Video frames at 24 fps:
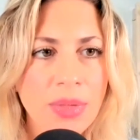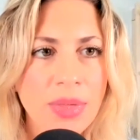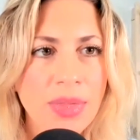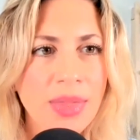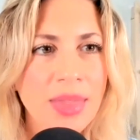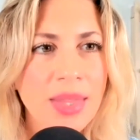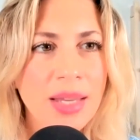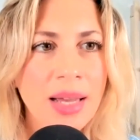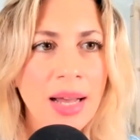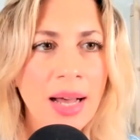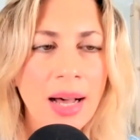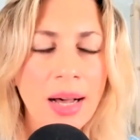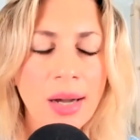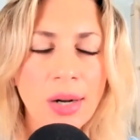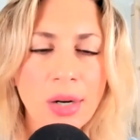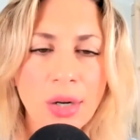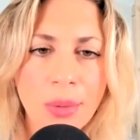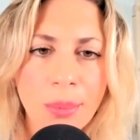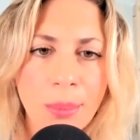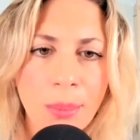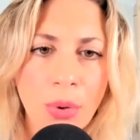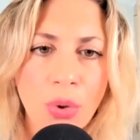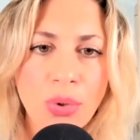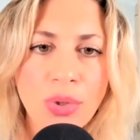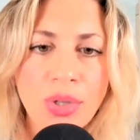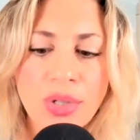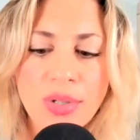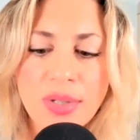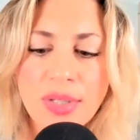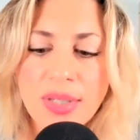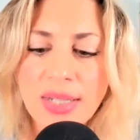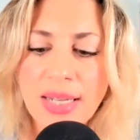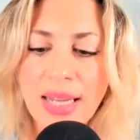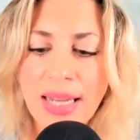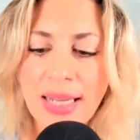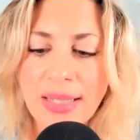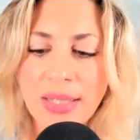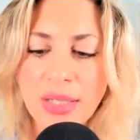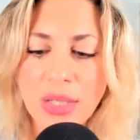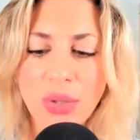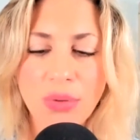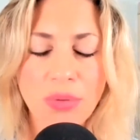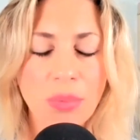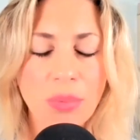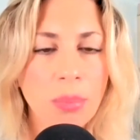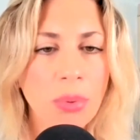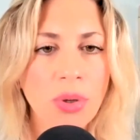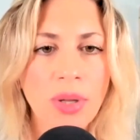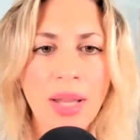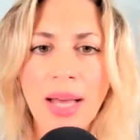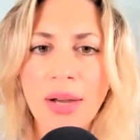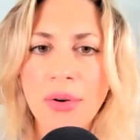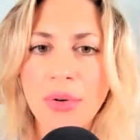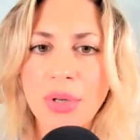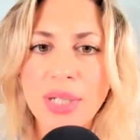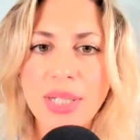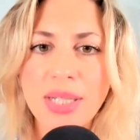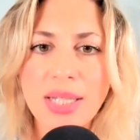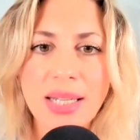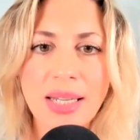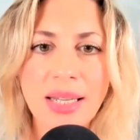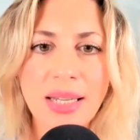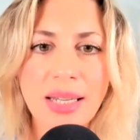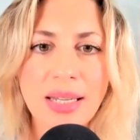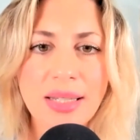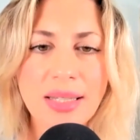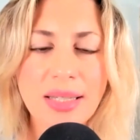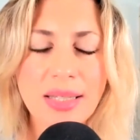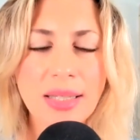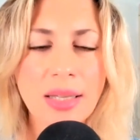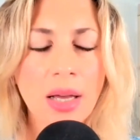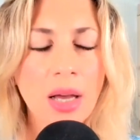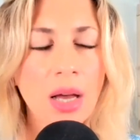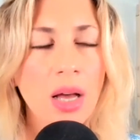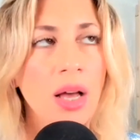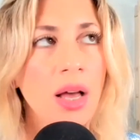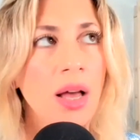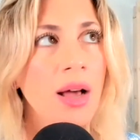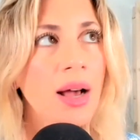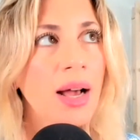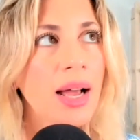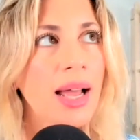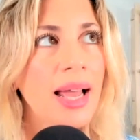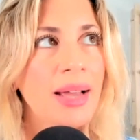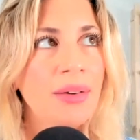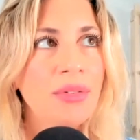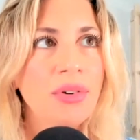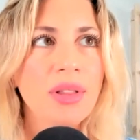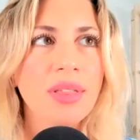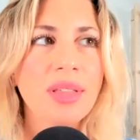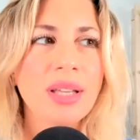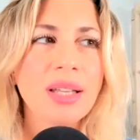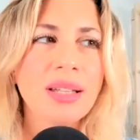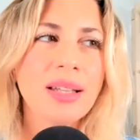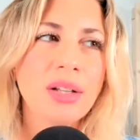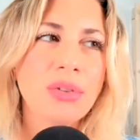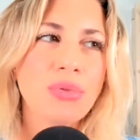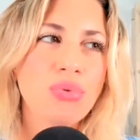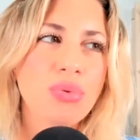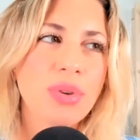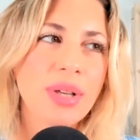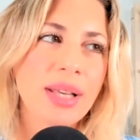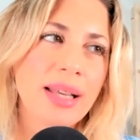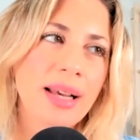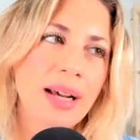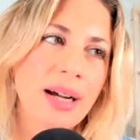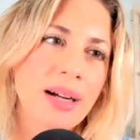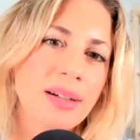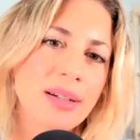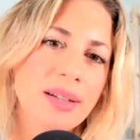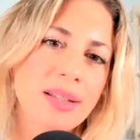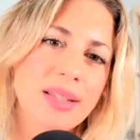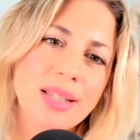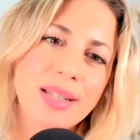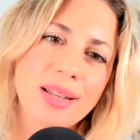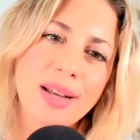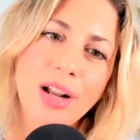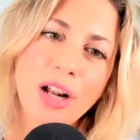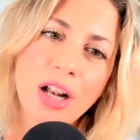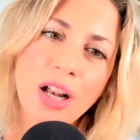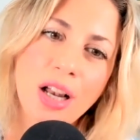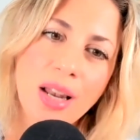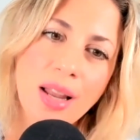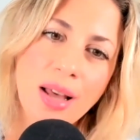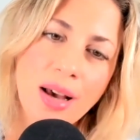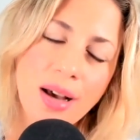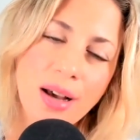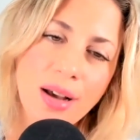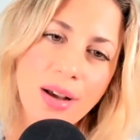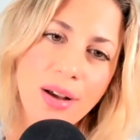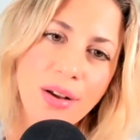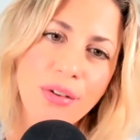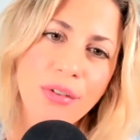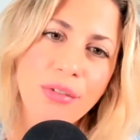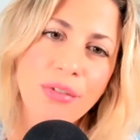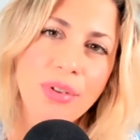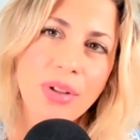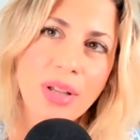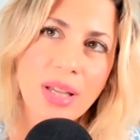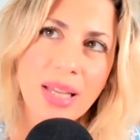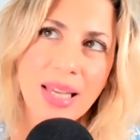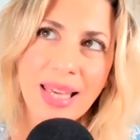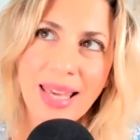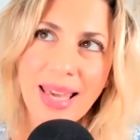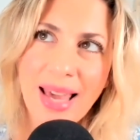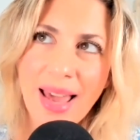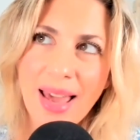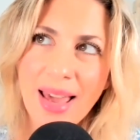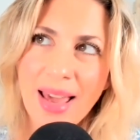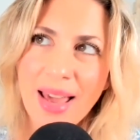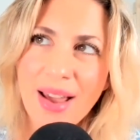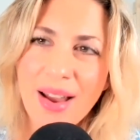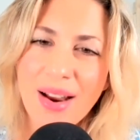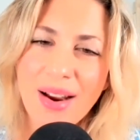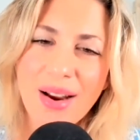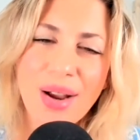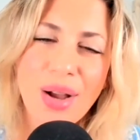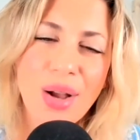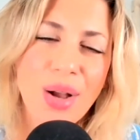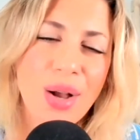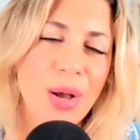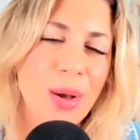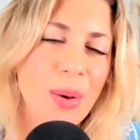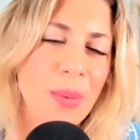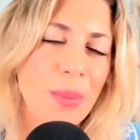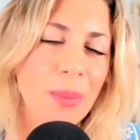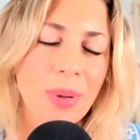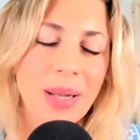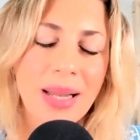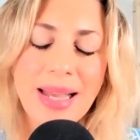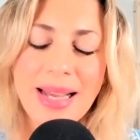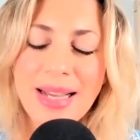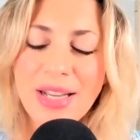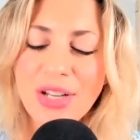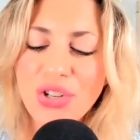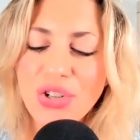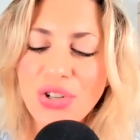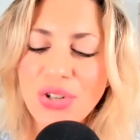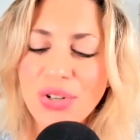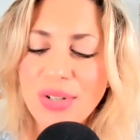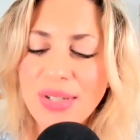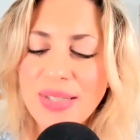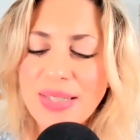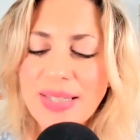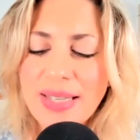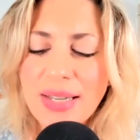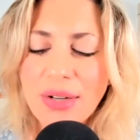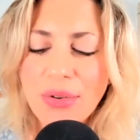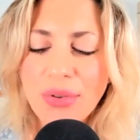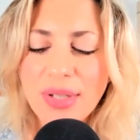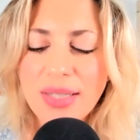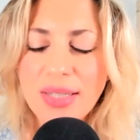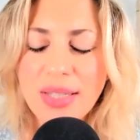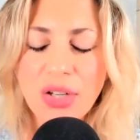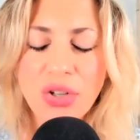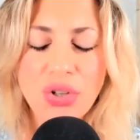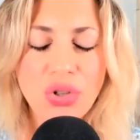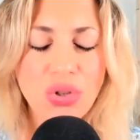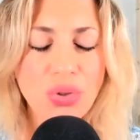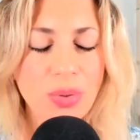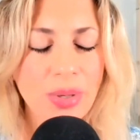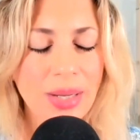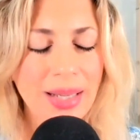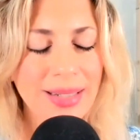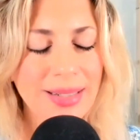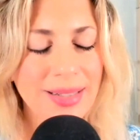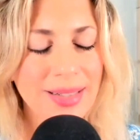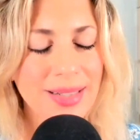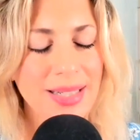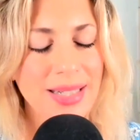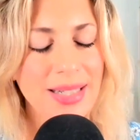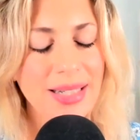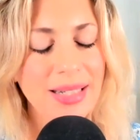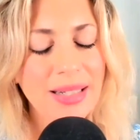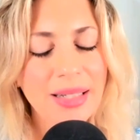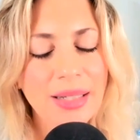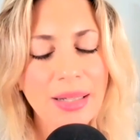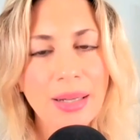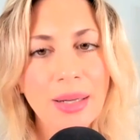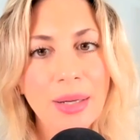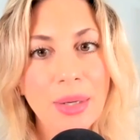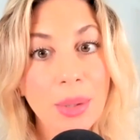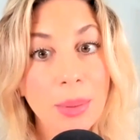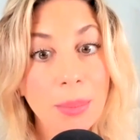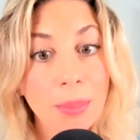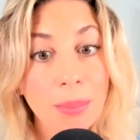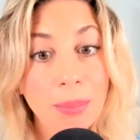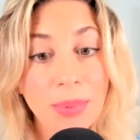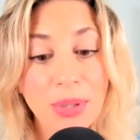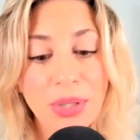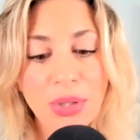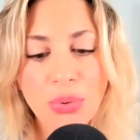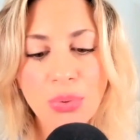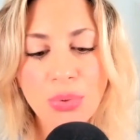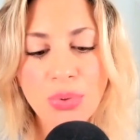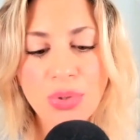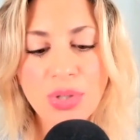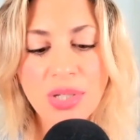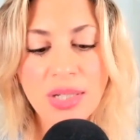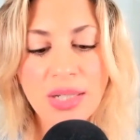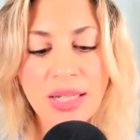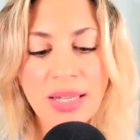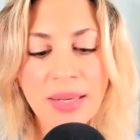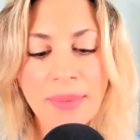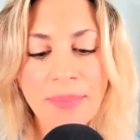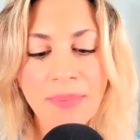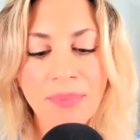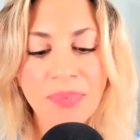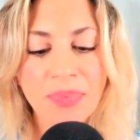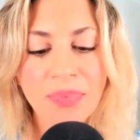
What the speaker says: the harmonious dance of polarities, everything that regards love, care, pleasure, sacred sexuality, beauty,